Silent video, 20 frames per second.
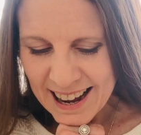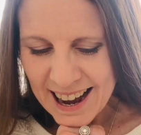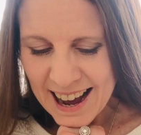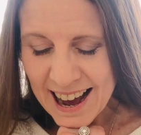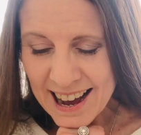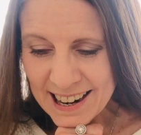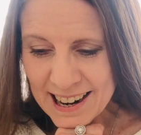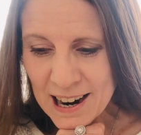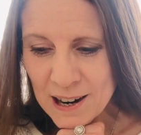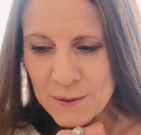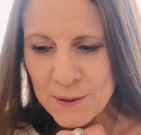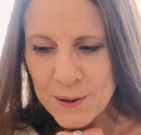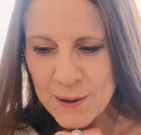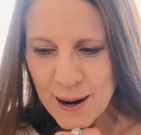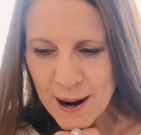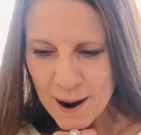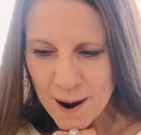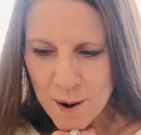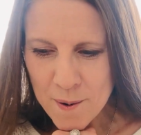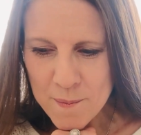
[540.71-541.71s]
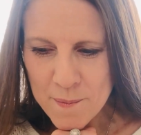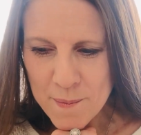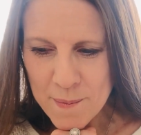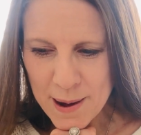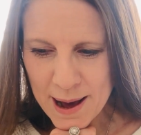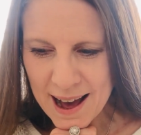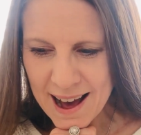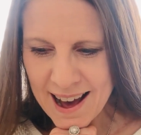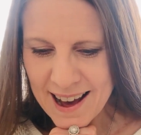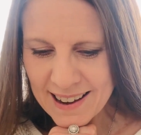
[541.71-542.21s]
And I will come
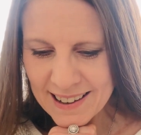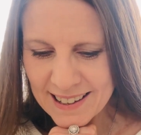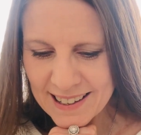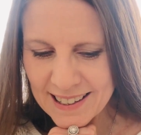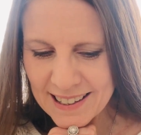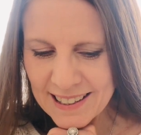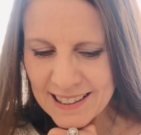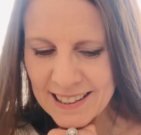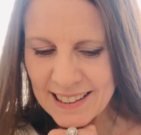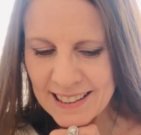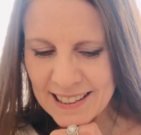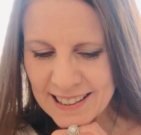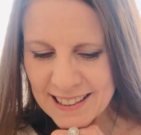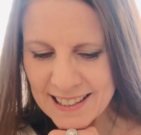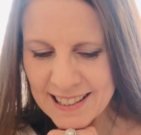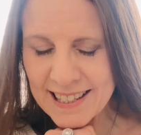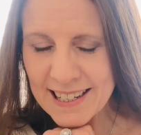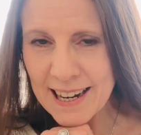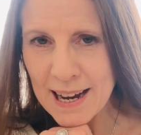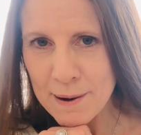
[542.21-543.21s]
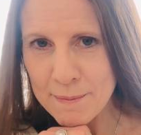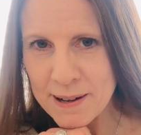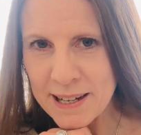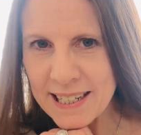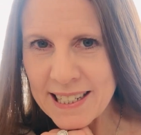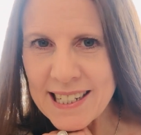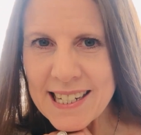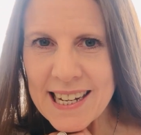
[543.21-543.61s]
back in the coming